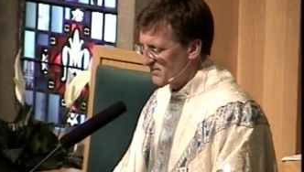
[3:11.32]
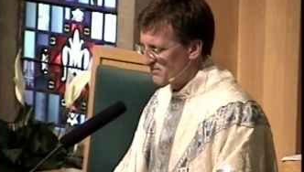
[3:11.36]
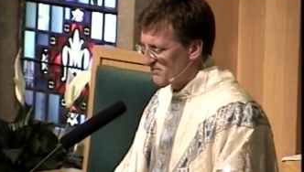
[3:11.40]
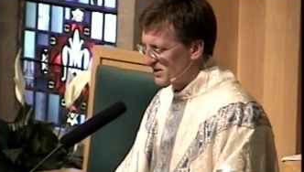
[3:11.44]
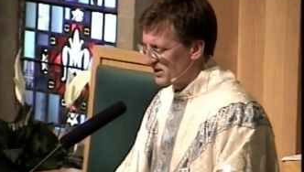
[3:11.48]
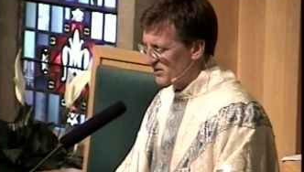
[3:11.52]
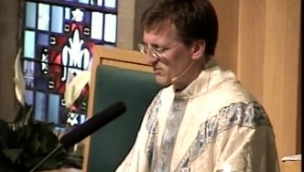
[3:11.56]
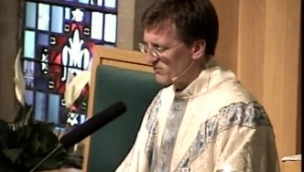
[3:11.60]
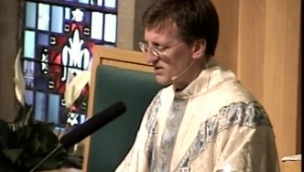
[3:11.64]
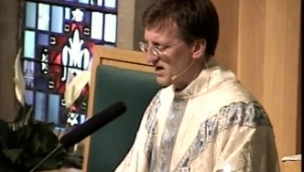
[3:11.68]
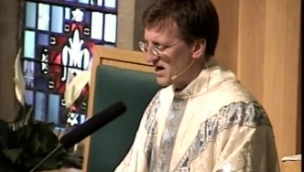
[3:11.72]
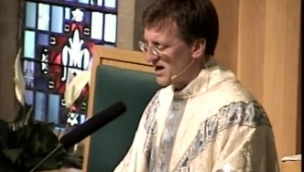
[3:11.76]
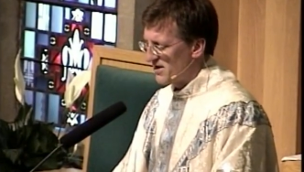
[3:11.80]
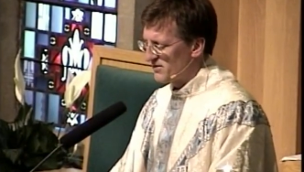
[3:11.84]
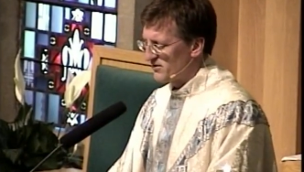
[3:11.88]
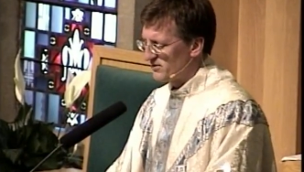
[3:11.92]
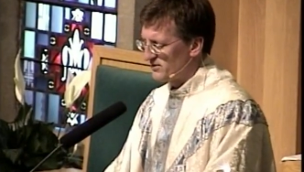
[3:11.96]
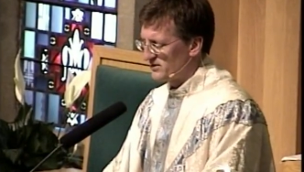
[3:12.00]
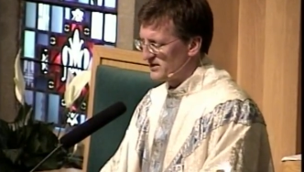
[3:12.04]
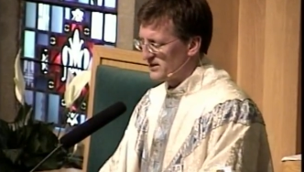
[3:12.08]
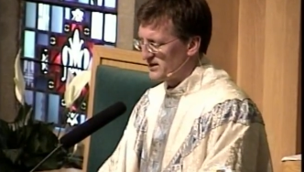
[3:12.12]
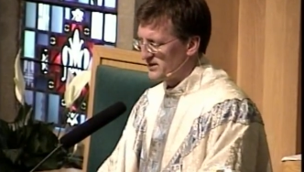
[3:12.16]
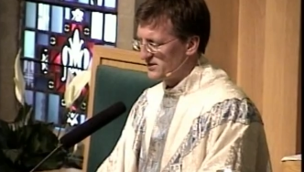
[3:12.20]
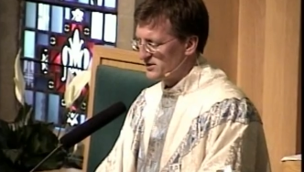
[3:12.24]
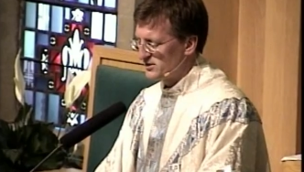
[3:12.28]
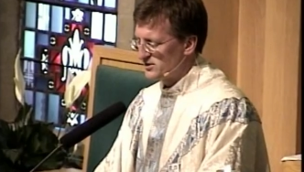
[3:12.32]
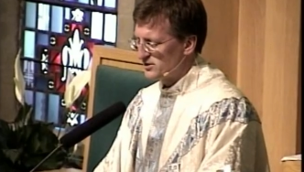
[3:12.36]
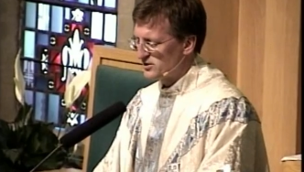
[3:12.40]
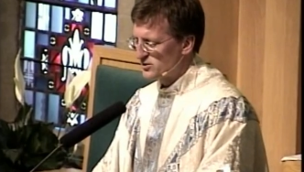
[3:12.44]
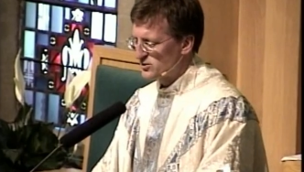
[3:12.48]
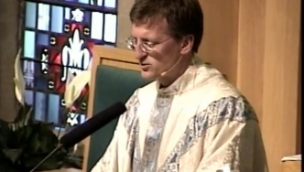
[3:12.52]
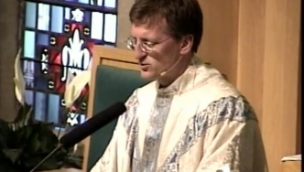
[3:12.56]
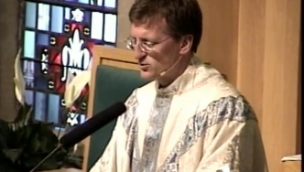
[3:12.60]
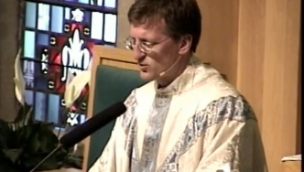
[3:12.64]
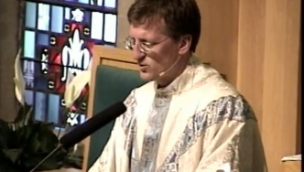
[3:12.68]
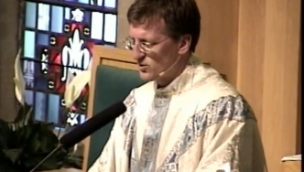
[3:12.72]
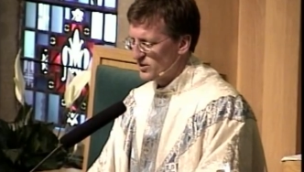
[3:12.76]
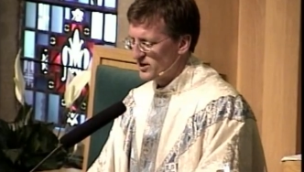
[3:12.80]
But rather than
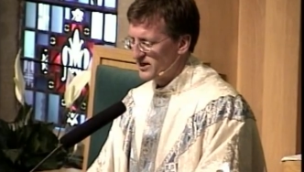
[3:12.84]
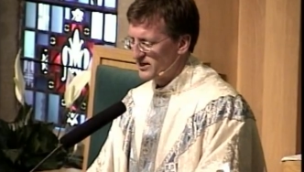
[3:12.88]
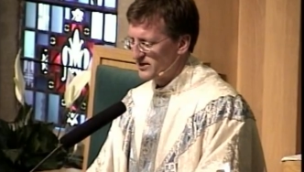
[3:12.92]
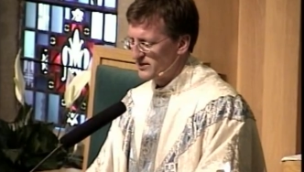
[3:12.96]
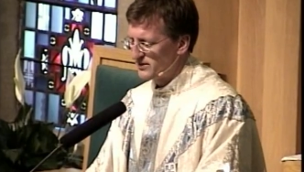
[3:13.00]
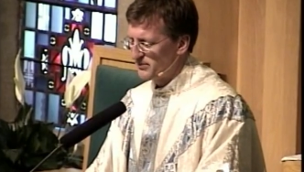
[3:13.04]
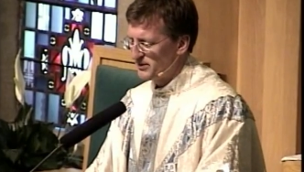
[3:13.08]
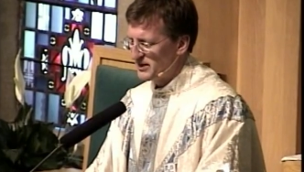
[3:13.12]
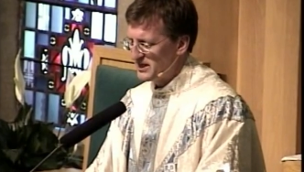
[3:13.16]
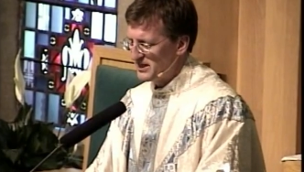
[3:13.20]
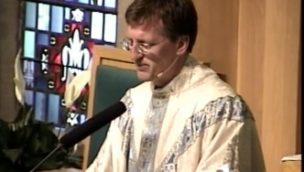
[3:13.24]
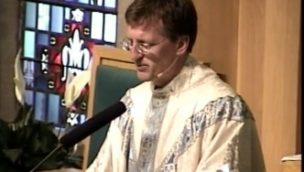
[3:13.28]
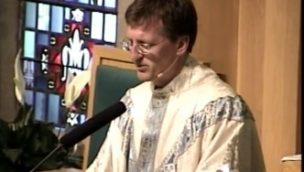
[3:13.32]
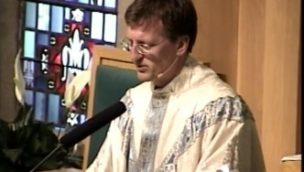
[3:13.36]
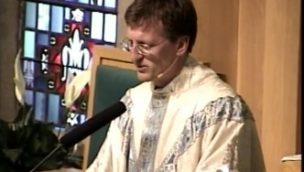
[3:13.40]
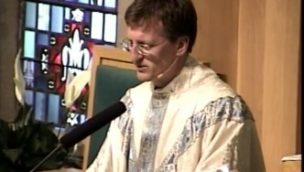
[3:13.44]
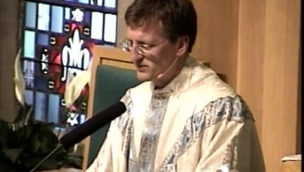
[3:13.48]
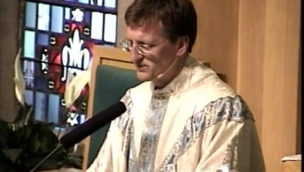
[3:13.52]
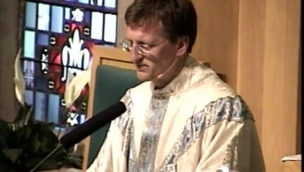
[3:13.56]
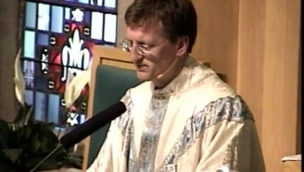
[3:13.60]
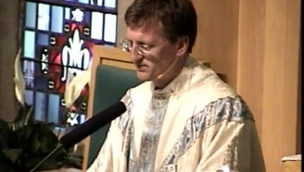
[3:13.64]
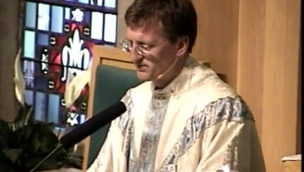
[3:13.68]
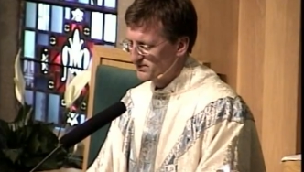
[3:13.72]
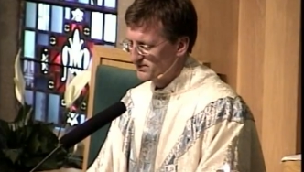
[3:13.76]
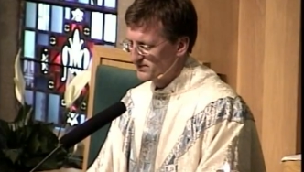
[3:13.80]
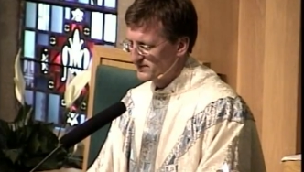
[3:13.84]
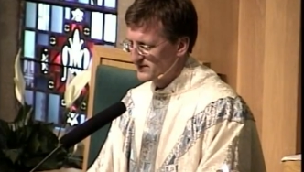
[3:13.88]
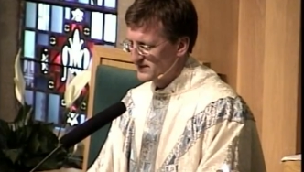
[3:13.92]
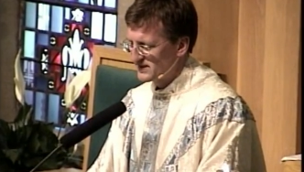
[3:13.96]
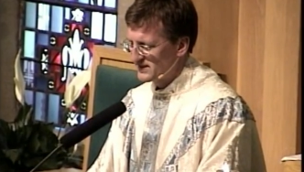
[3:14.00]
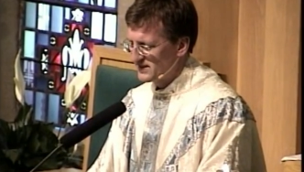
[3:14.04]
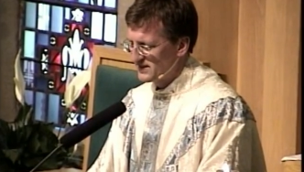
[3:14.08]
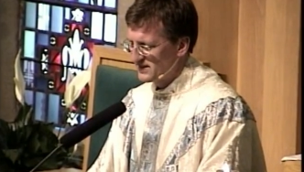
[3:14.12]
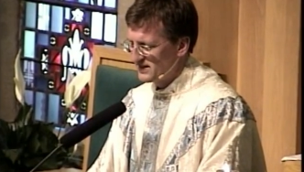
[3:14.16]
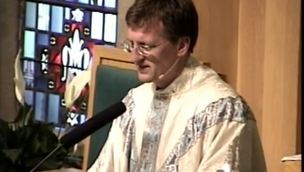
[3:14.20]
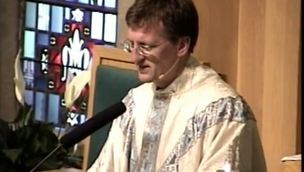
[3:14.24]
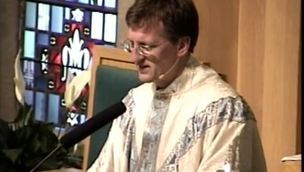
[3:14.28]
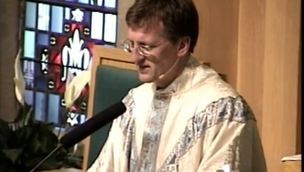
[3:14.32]
destroying the people,
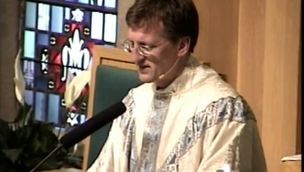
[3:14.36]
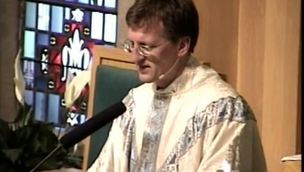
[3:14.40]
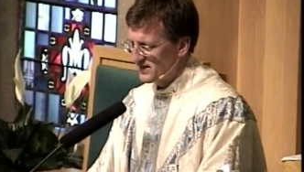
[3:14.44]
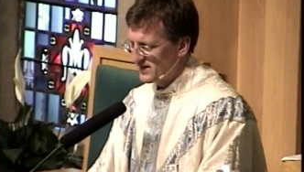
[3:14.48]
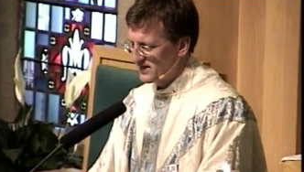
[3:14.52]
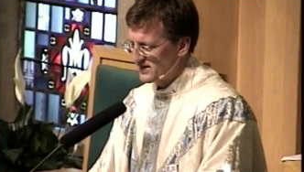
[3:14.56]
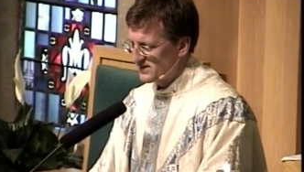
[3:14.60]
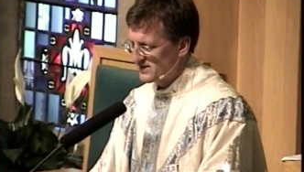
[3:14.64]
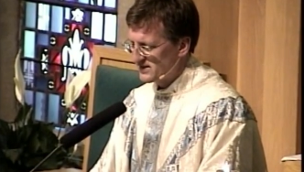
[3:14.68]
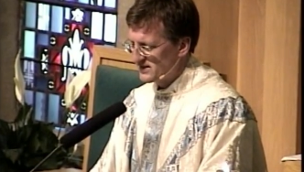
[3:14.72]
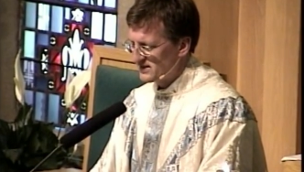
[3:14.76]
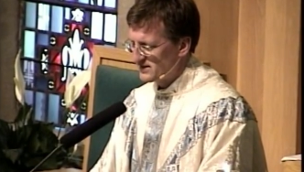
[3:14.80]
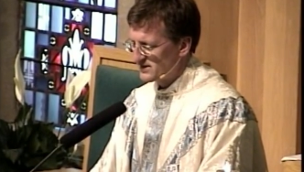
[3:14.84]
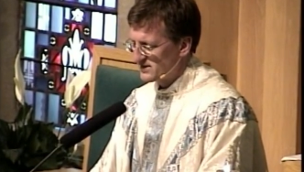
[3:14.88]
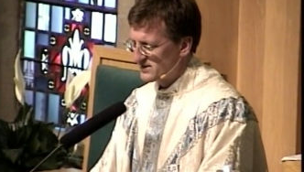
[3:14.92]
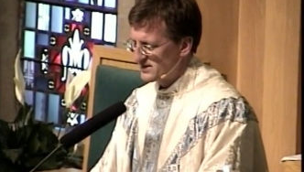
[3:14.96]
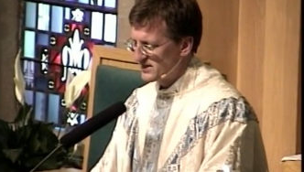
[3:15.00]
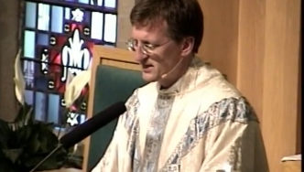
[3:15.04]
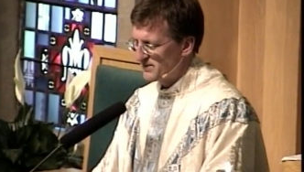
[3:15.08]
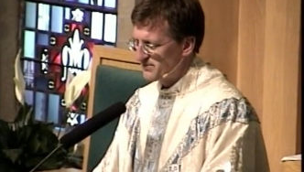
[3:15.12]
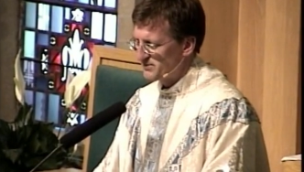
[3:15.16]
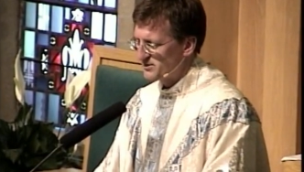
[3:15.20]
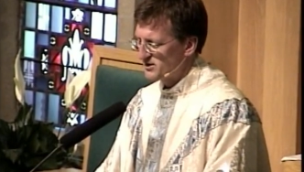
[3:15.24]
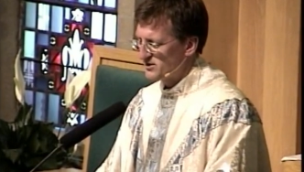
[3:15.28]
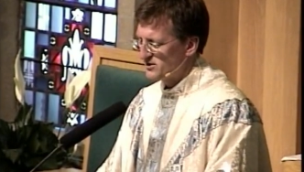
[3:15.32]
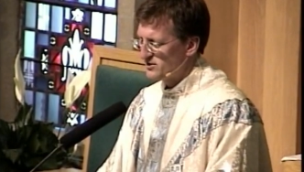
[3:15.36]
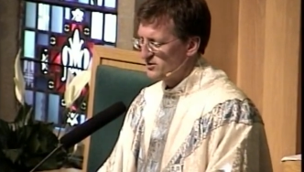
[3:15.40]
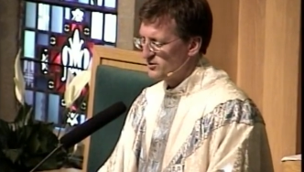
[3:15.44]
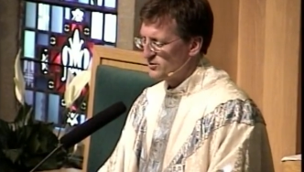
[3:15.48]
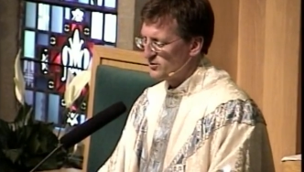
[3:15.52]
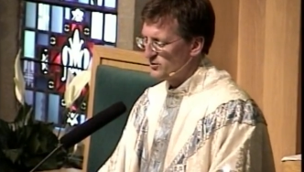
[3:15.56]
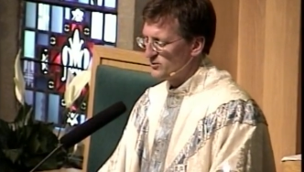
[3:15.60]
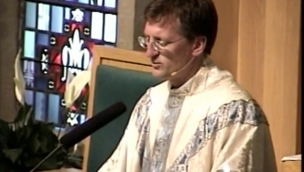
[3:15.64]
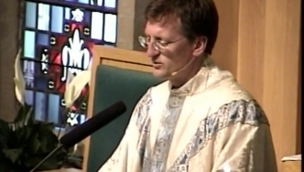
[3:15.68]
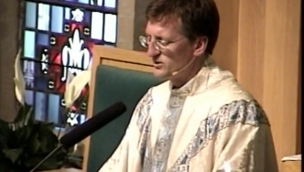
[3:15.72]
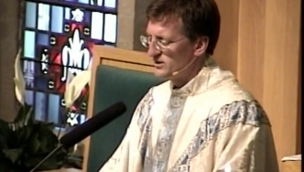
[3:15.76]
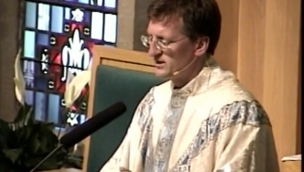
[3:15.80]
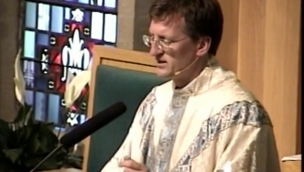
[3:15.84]
as he is tempted to
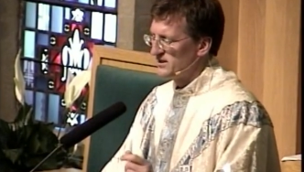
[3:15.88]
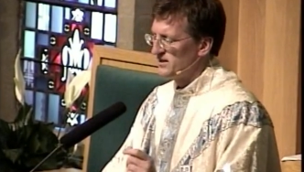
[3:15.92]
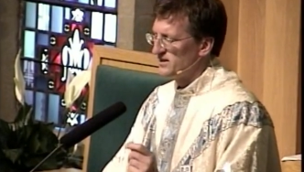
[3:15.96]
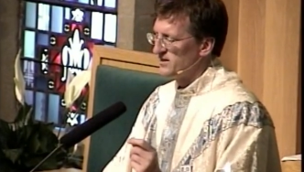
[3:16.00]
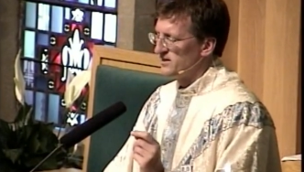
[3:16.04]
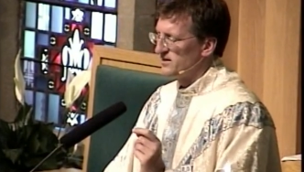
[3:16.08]
do,